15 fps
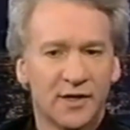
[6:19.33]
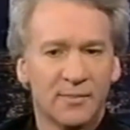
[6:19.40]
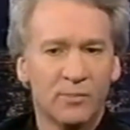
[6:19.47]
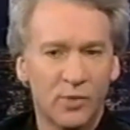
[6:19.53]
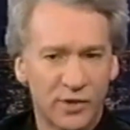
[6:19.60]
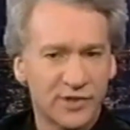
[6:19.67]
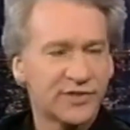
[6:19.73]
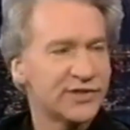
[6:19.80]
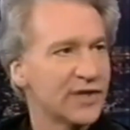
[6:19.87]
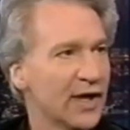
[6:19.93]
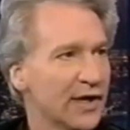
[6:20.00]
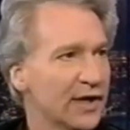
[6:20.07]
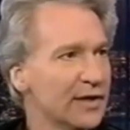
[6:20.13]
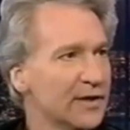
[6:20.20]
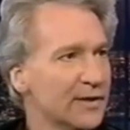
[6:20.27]
more
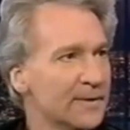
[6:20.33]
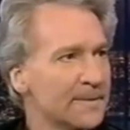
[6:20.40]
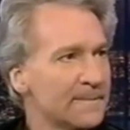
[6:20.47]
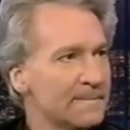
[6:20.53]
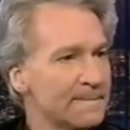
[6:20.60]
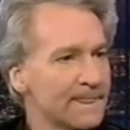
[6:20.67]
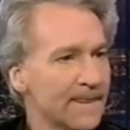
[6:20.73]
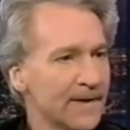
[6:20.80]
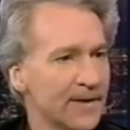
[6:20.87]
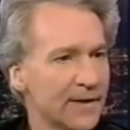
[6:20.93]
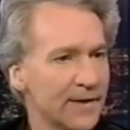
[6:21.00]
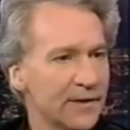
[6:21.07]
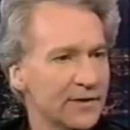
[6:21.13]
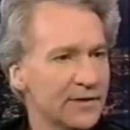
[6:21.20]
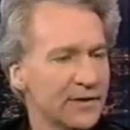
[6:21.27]
study.
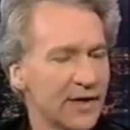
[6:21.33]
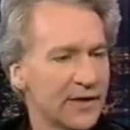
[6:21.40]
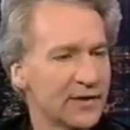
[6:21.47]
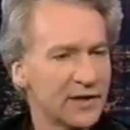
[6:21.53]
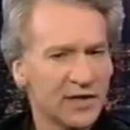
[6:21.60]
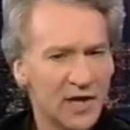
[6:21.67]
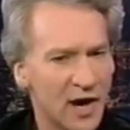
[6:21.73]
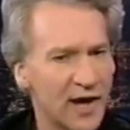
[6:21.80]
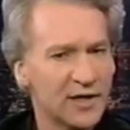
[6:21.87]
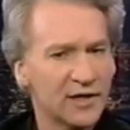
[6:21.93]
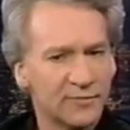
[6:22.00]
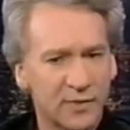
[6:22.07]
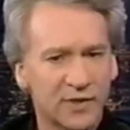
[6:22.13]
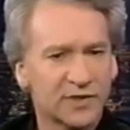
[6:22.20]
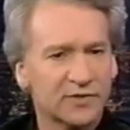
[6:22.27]
I think 9
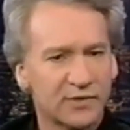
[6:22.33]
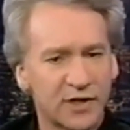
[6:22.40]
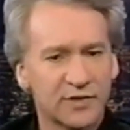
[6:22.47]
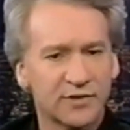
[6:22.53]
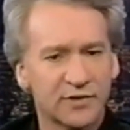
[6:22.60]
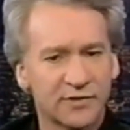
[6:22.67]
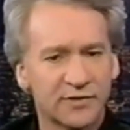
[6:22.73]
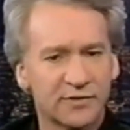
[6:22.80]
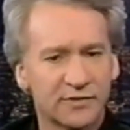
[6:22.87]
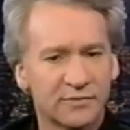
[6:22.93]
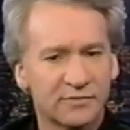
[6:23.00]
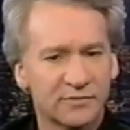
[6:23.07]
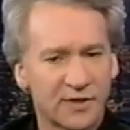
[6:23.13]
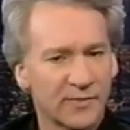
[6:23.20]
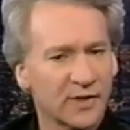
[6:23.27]
administrations,
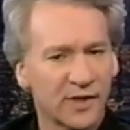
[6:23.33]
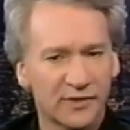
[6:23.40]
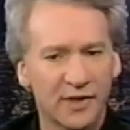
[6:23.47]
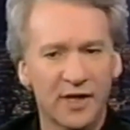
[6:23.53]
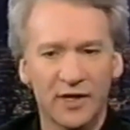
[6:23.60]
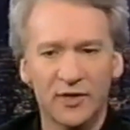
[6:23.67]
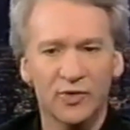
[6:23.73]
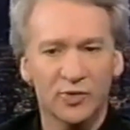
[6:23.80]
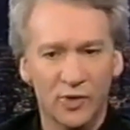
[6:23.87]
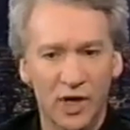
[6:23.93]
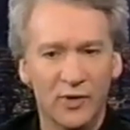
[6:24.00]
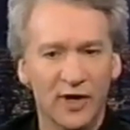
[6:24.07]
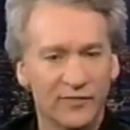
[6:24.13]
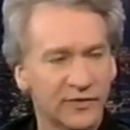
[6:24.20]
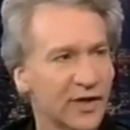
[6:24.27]
something like that, in a
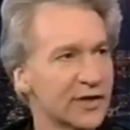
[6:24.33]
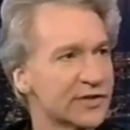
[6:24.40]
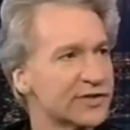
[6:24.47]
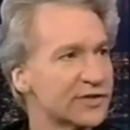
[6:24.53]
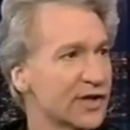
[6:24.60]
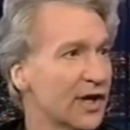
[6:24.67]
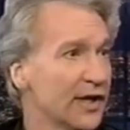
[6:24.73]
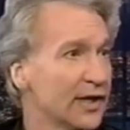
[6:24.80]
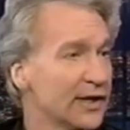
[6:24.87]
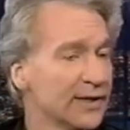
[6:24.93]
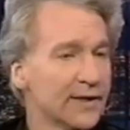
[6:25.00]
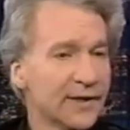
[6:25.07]
row have done a study.